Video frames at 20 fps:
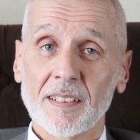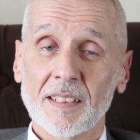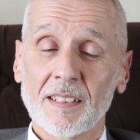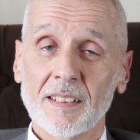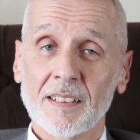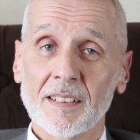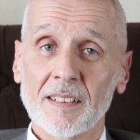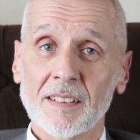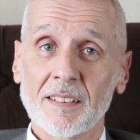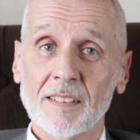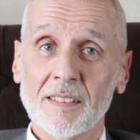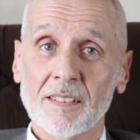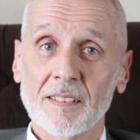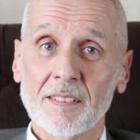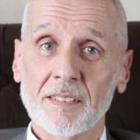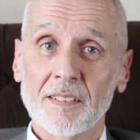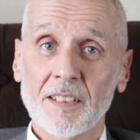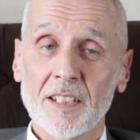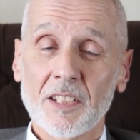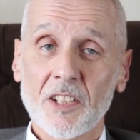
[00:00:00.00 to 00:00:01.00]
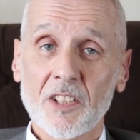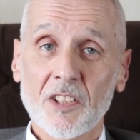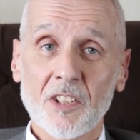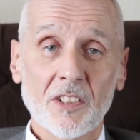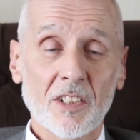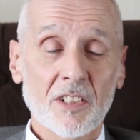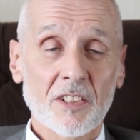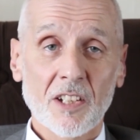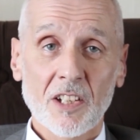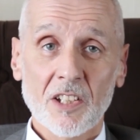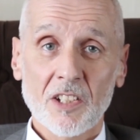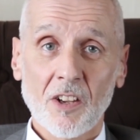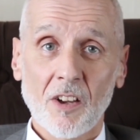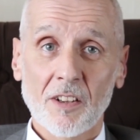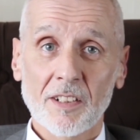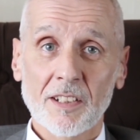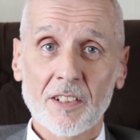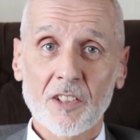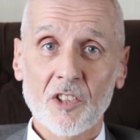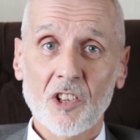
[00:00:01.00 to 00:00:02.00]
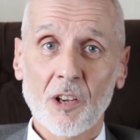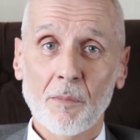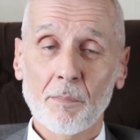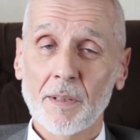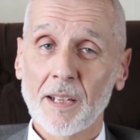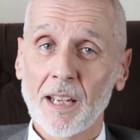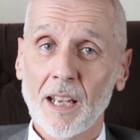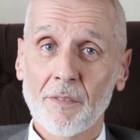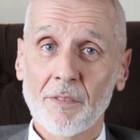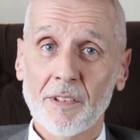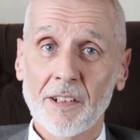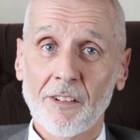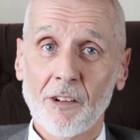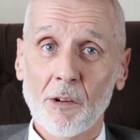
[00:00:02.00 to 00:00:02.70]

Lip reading: This isn't as exciting as jumping out of an